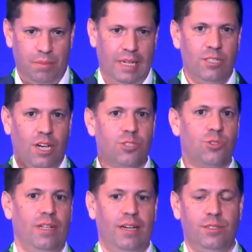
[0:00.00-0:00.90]

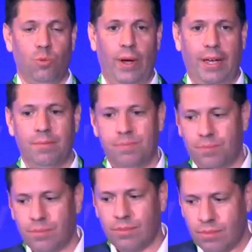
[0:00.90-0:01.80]
industrialized way,
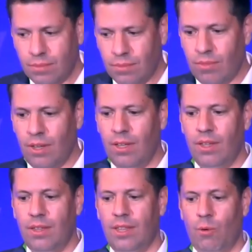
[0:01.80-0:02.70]

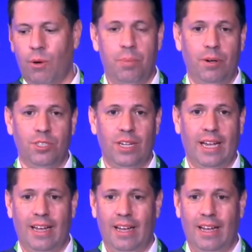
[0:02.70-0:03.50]
they were producing